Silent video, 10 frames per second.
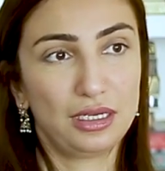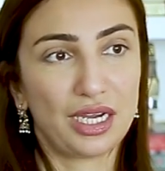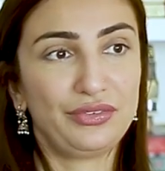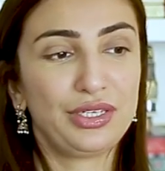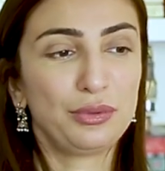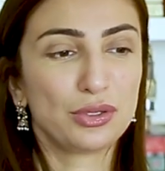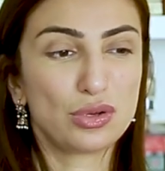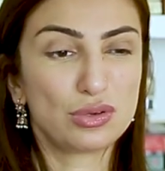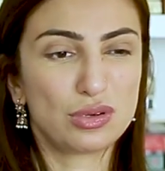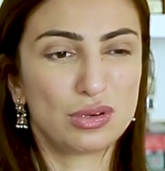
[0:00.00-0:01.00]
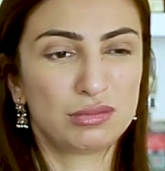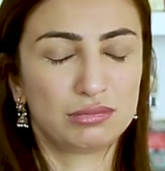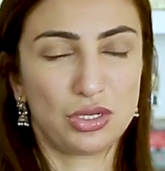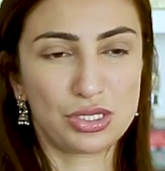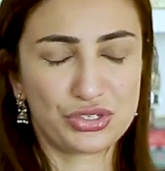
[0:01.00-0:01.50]
I really want to go
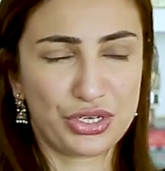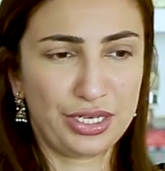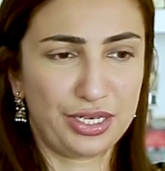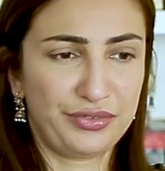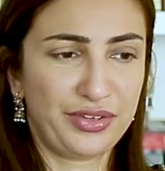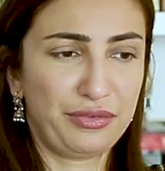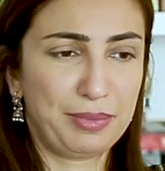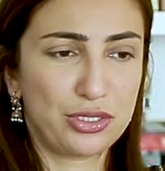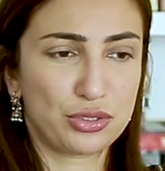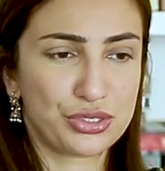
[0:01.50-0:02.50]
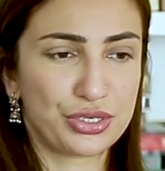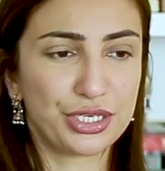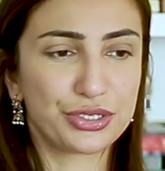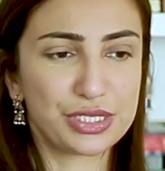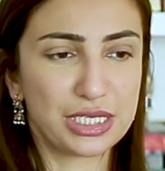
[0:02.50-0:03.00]
to Australia. I've never been to
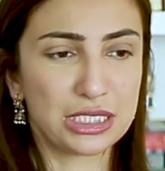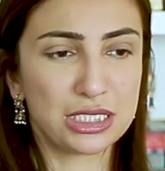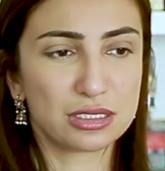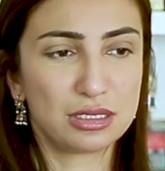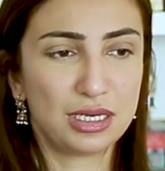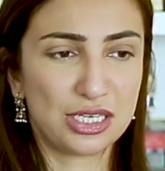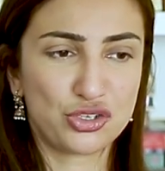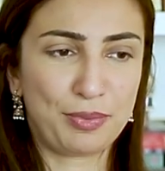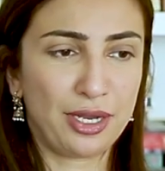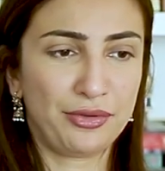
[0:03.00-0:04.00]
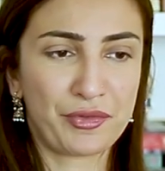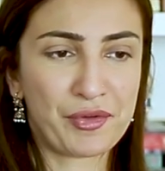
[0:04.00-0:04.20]
Australia, New Zealand, and Japan.